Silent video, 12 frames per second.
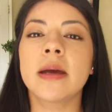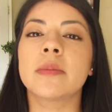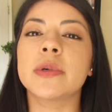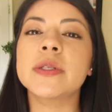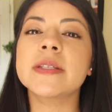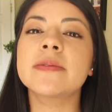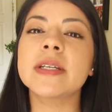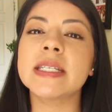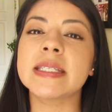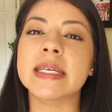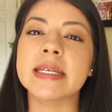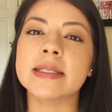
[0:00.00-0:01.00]
Most of
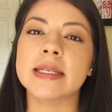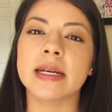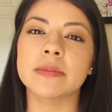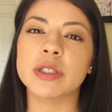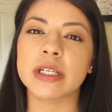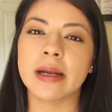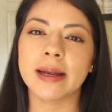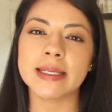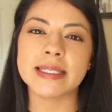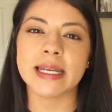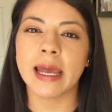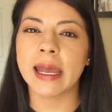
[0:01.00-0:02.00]
these things that I'm sharing
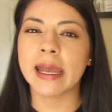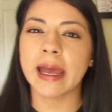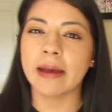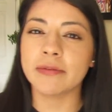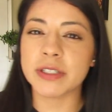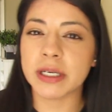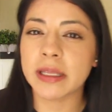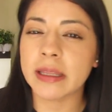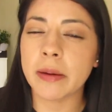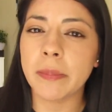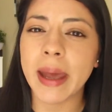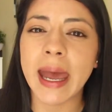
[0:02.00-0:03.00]
today, I've done in
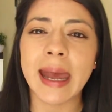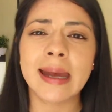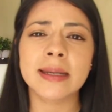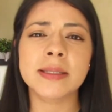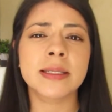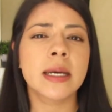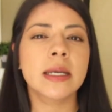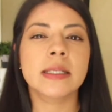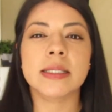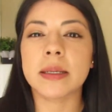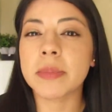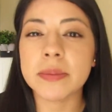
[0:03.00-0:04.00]
the past,
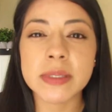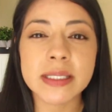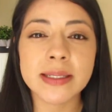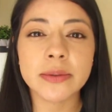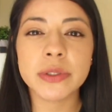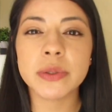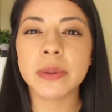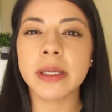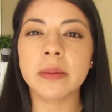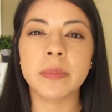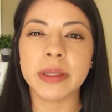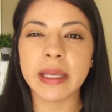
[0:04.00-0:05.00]
some I'm still
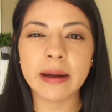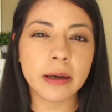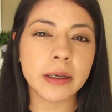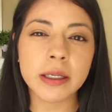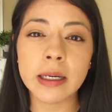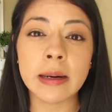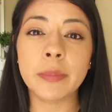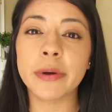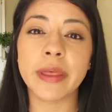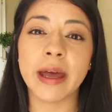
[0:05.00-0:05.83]
doing, but there are a couple